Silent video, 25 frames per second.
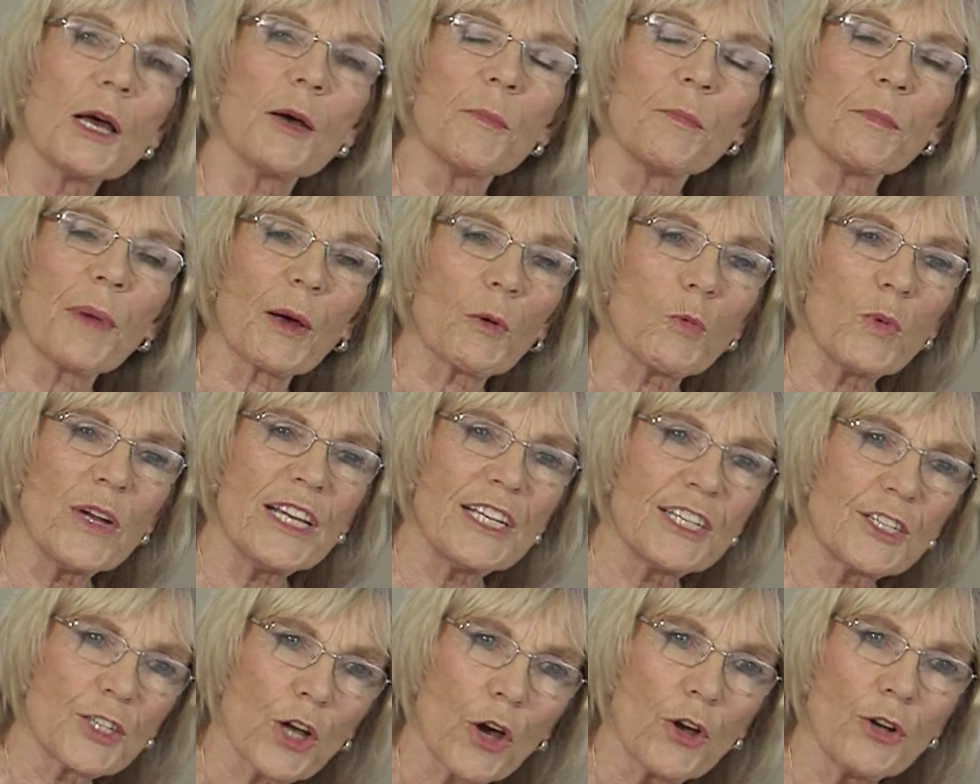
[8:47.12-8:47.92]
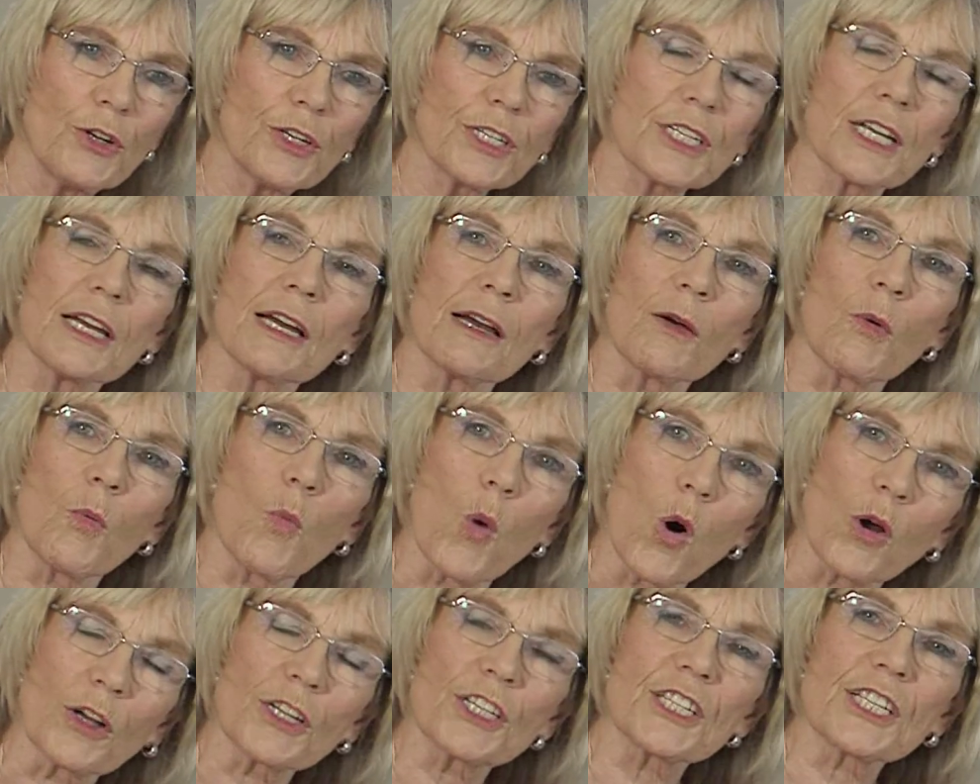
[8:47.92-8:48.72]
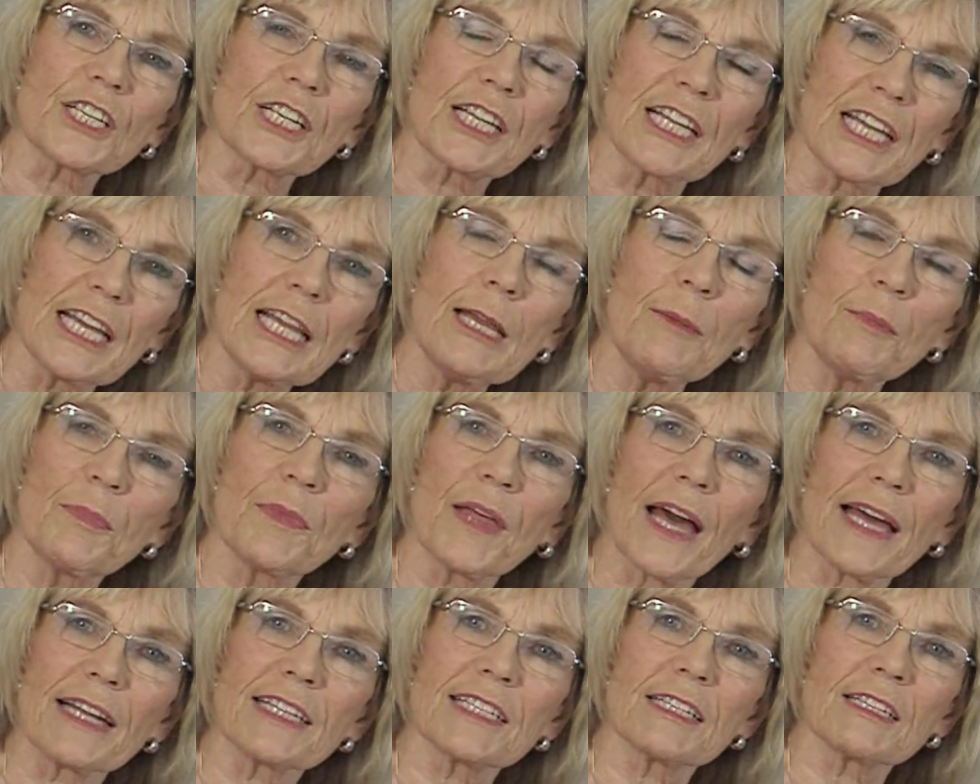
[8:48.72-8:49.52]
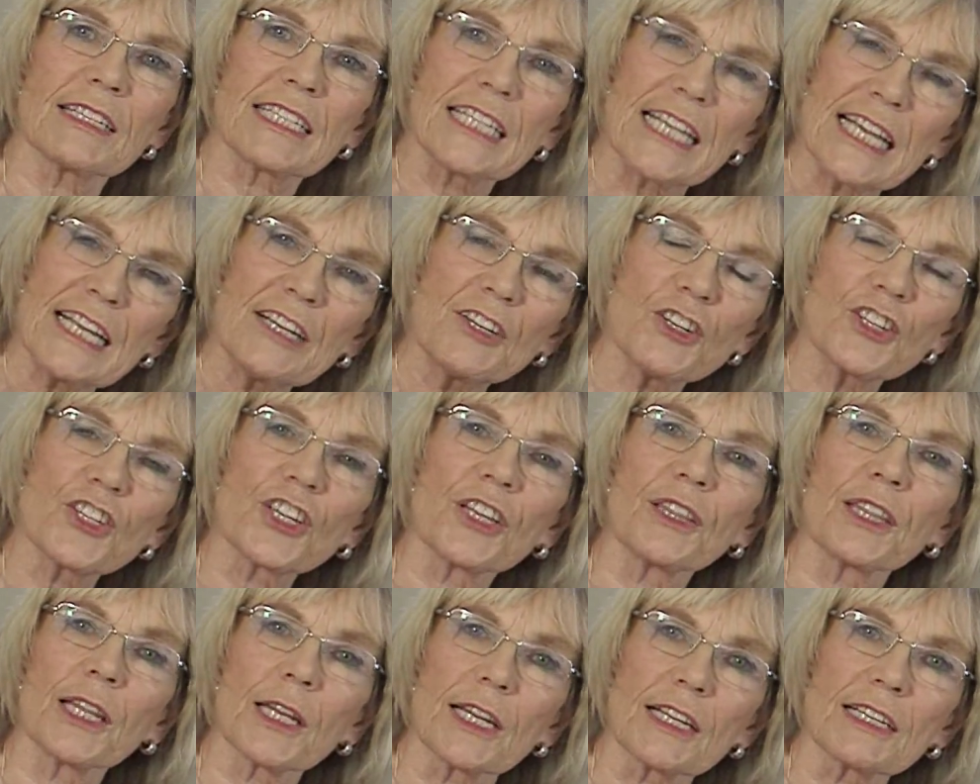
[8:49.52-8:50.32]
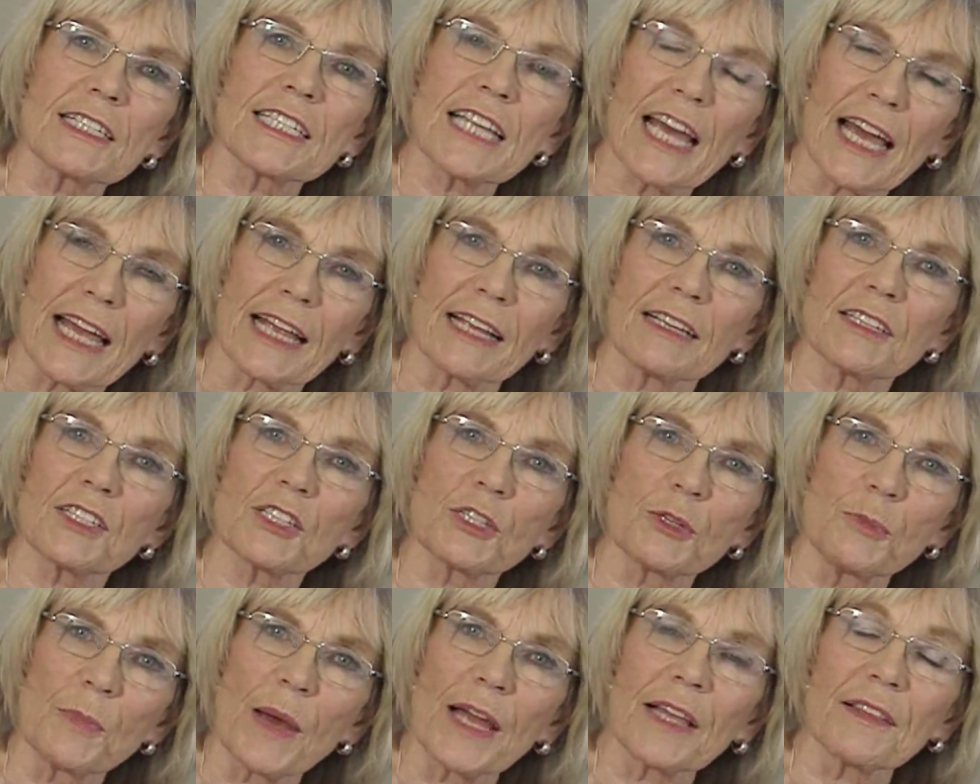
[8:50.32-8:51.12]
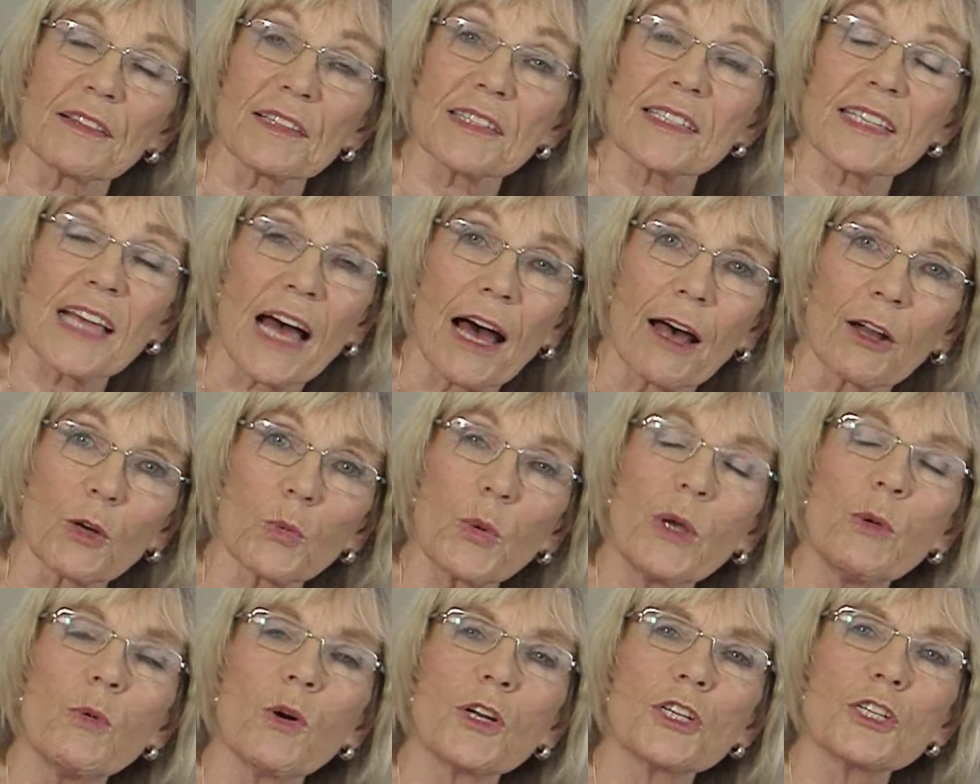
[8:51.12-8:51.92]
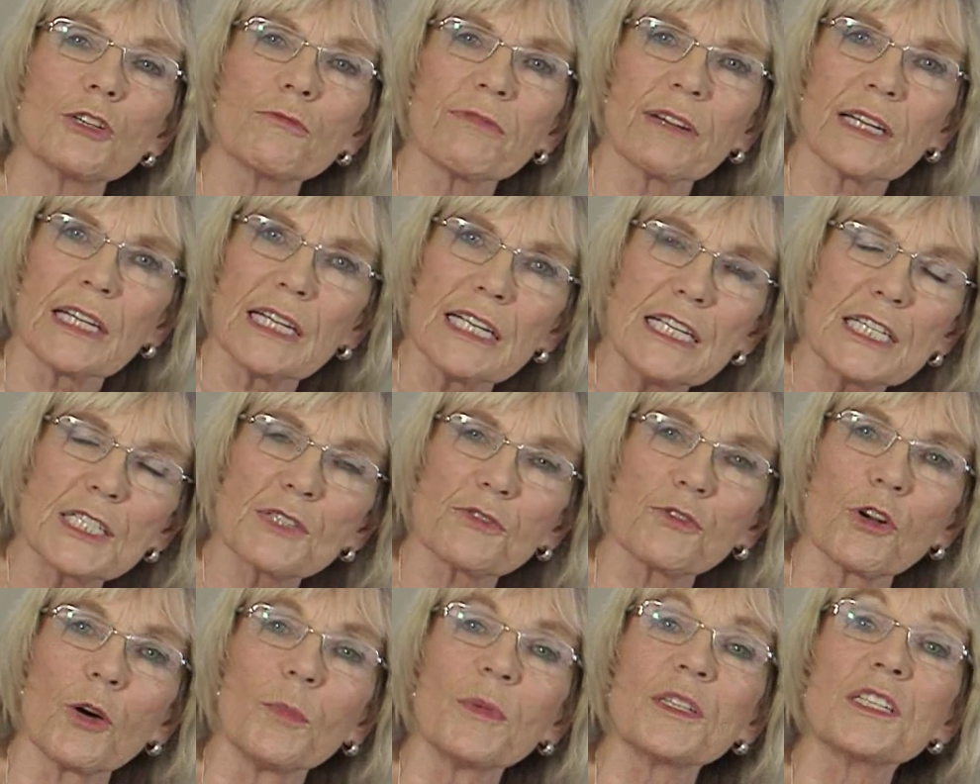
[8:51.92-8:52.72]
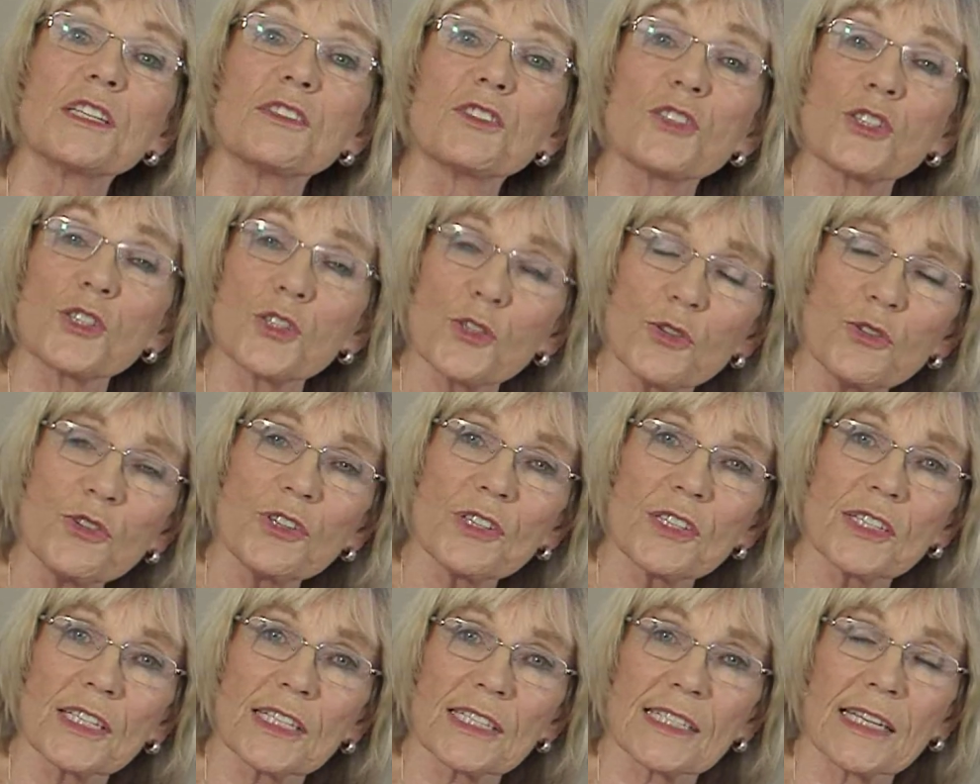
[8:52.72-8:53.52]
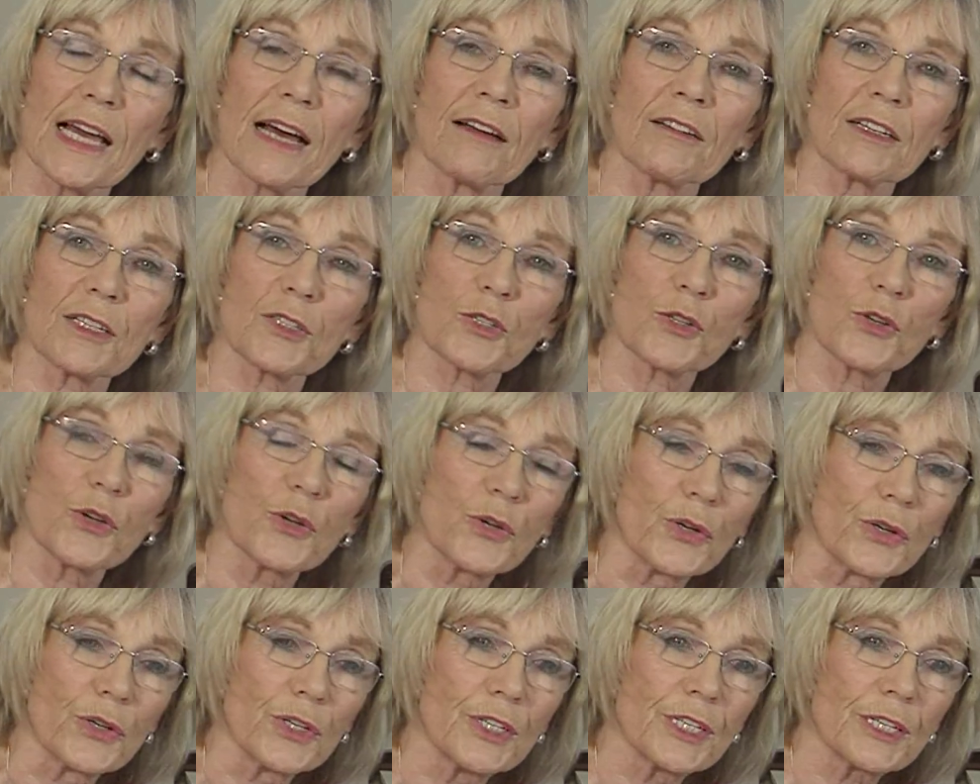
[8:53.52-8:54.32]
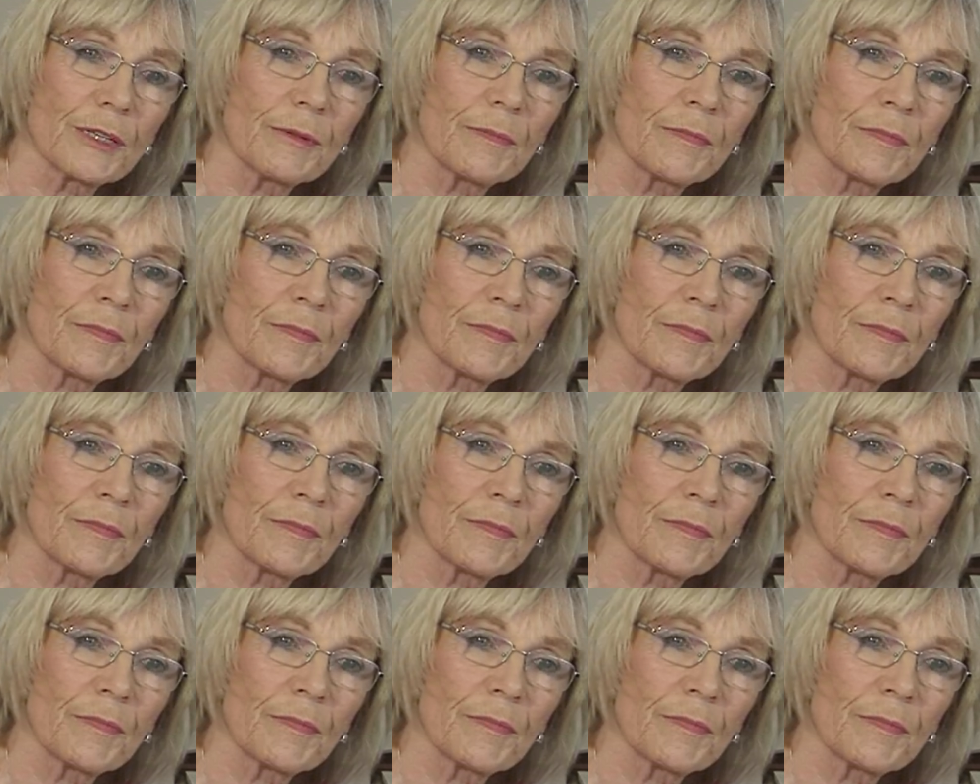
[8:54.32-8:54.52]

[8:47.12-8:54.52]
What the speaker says: but we don't want to keep that tension that it takes to make the sound. We want to release from it as soon as the sound is heard.